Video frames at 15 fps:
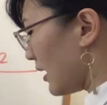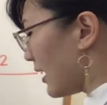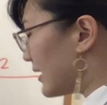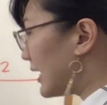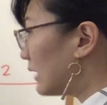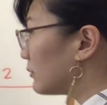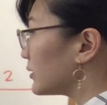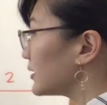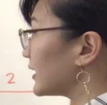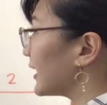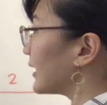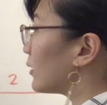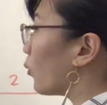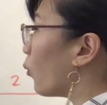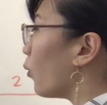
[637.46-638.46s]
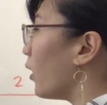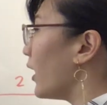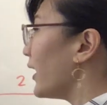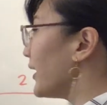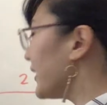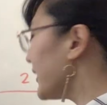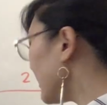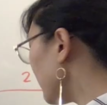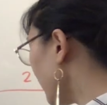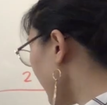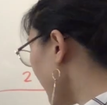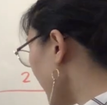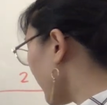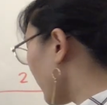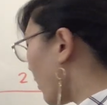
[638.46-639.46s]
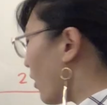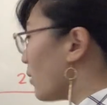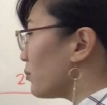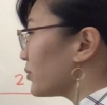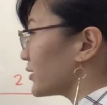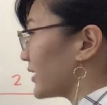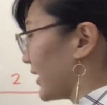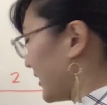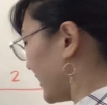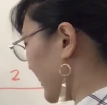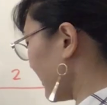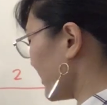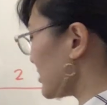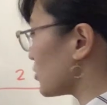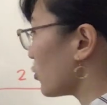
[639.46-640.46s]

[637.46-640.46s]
Now again, why am I complicating this?